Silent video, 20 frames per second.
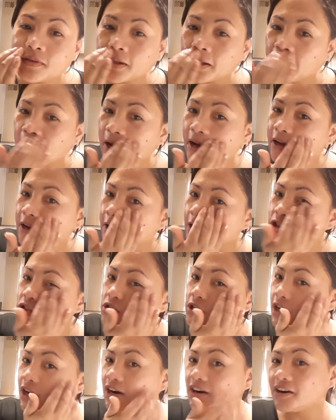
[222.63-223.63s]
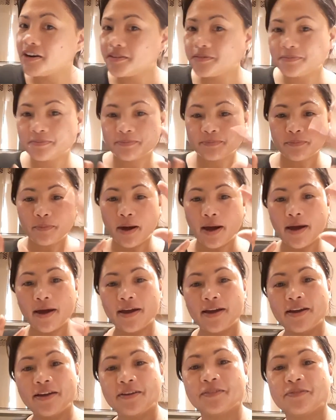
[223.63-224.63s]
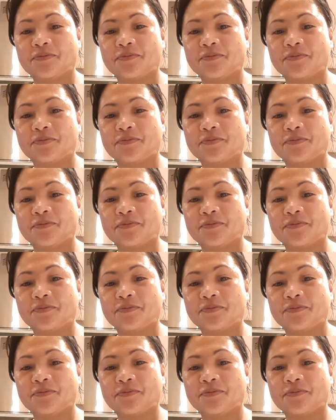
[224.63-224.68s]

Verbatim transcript: like and share bye